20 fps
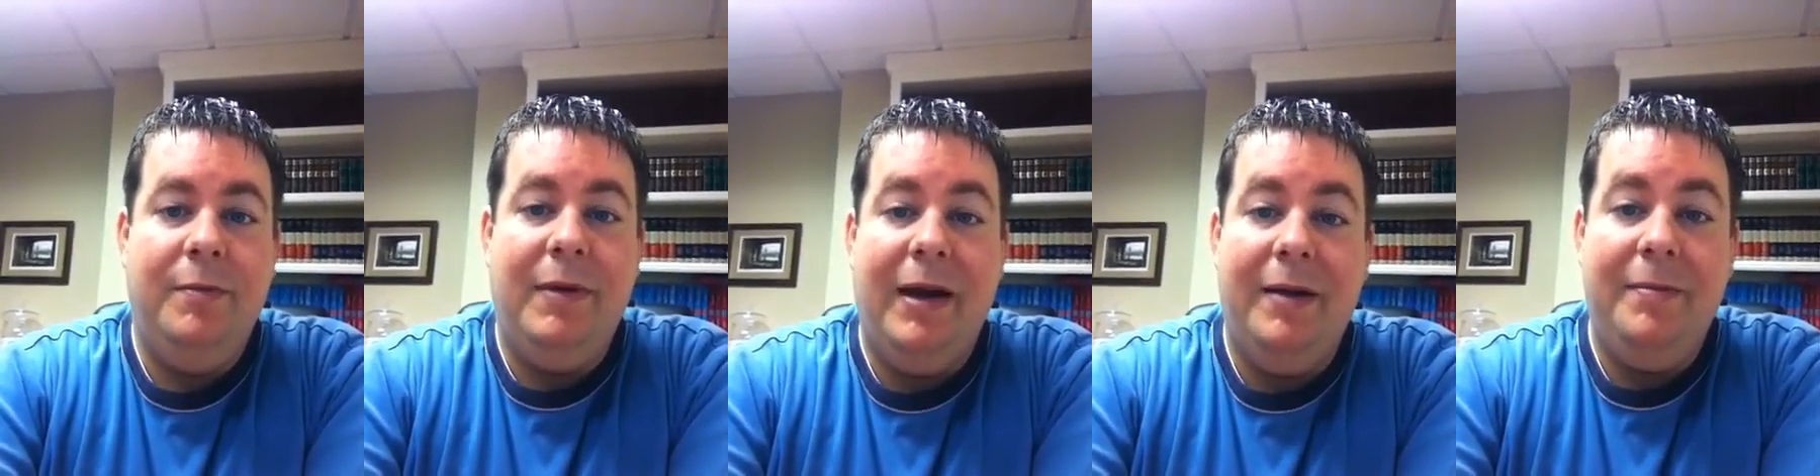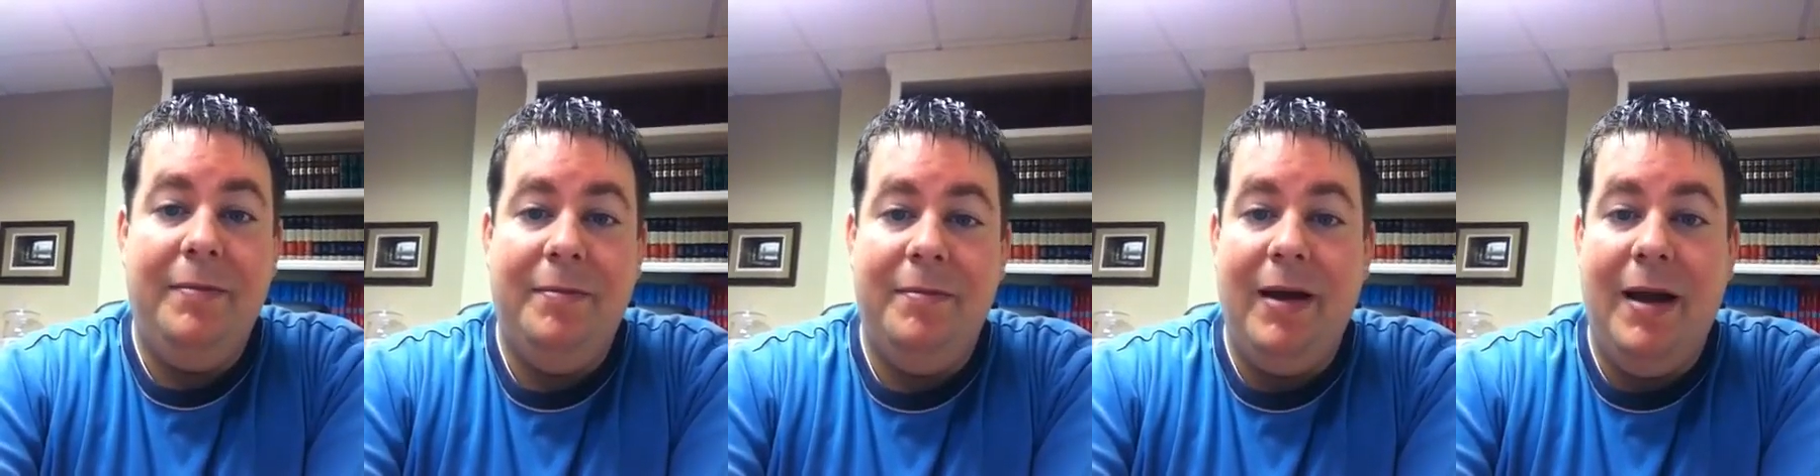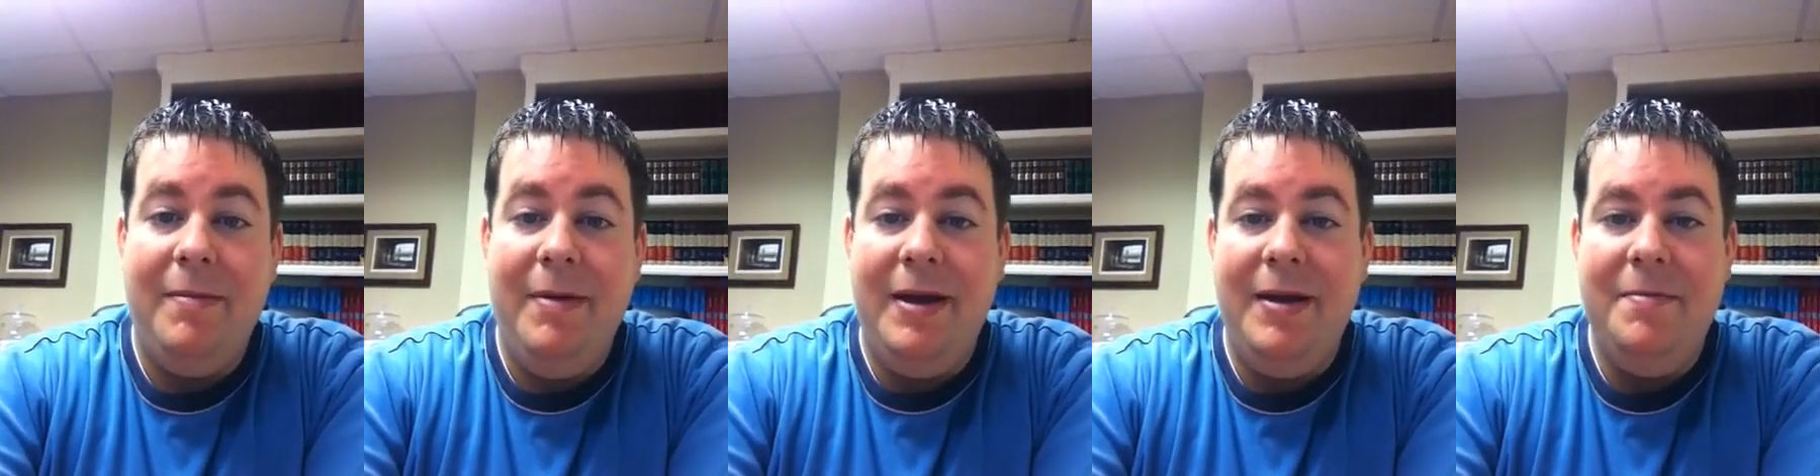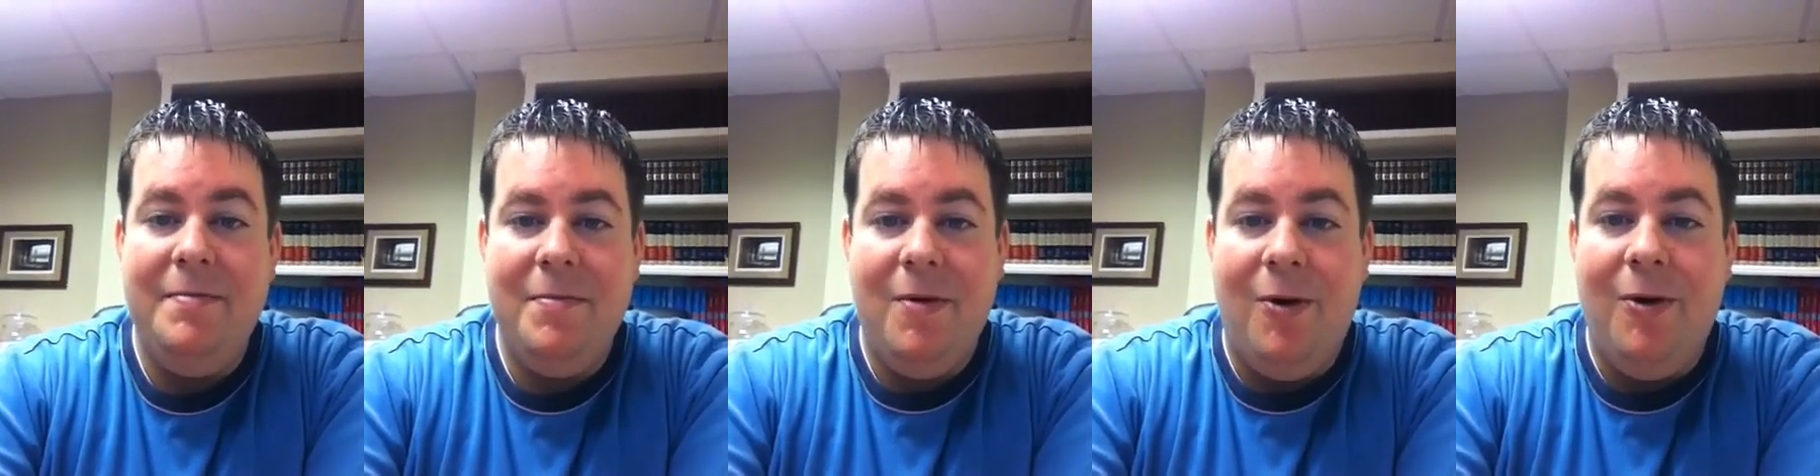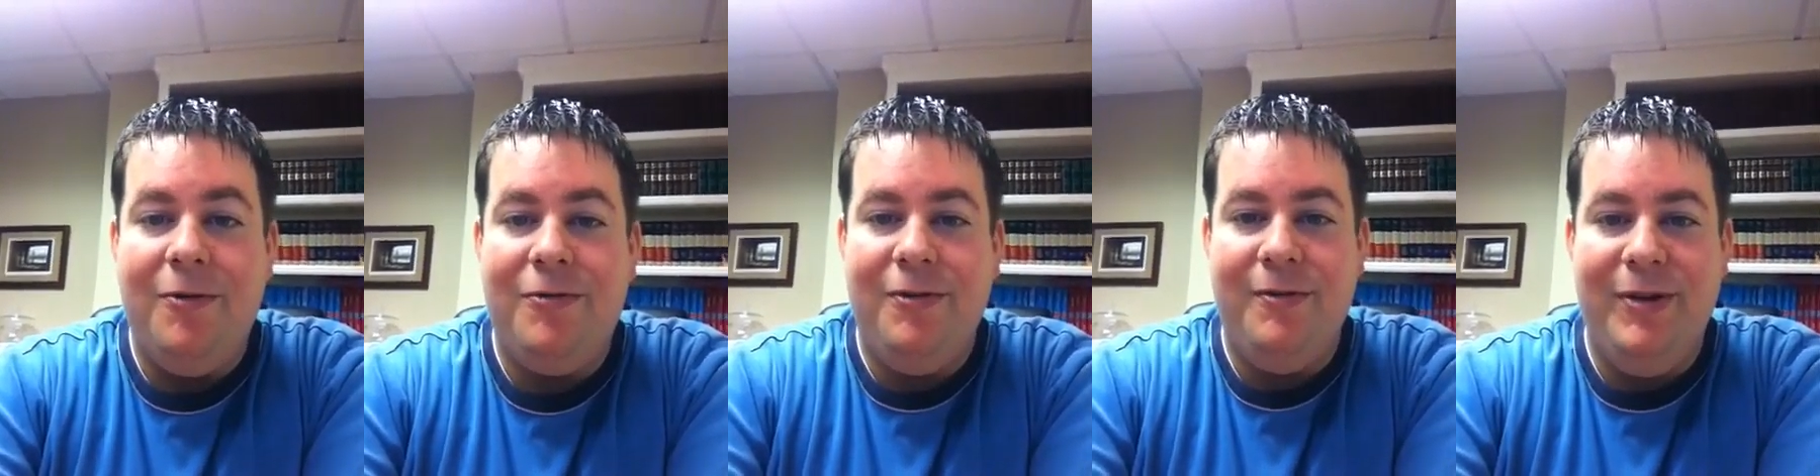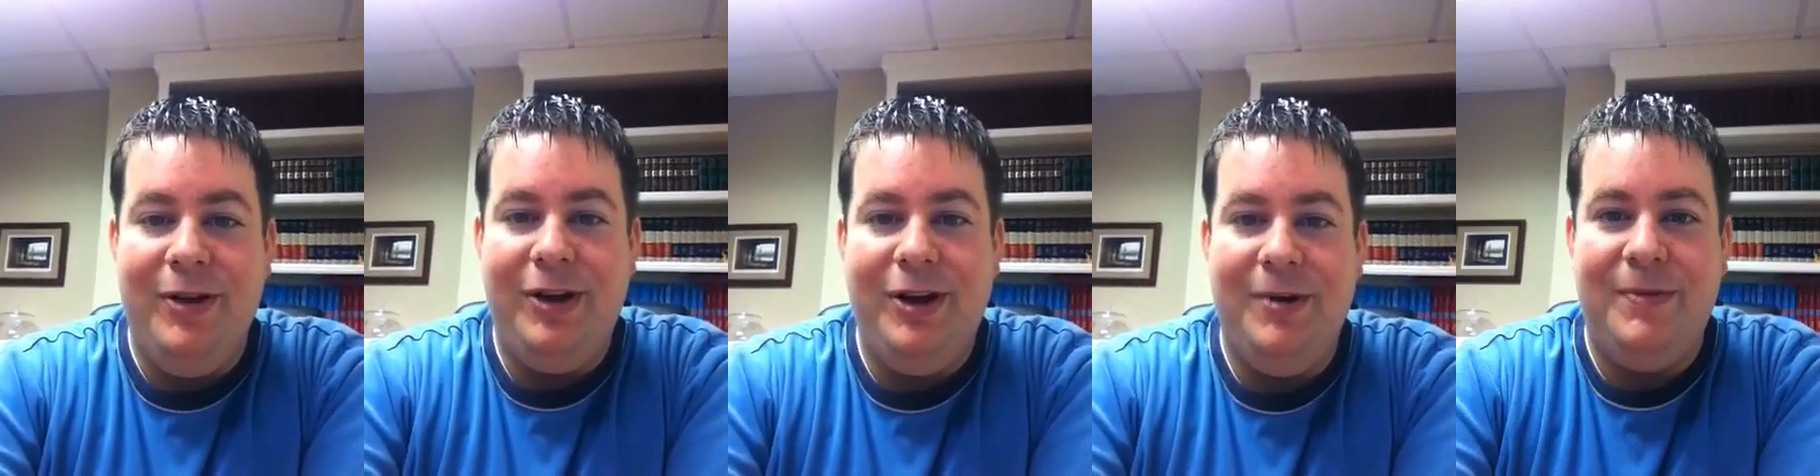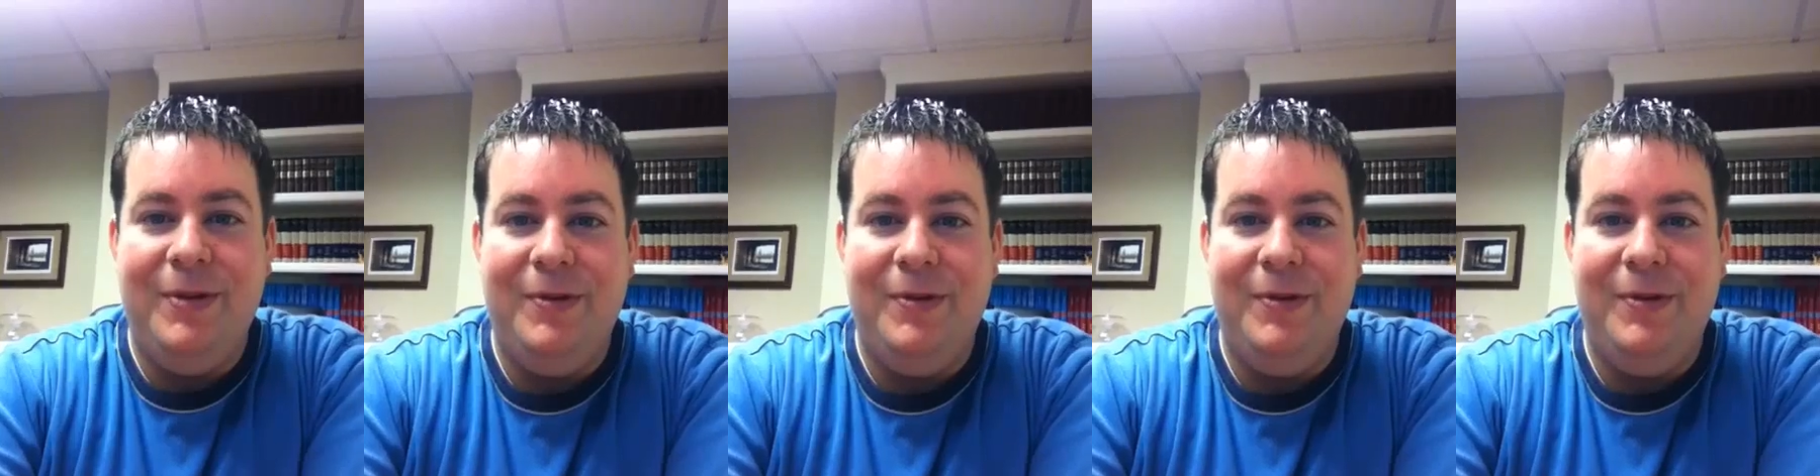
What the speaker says: may be more familiar,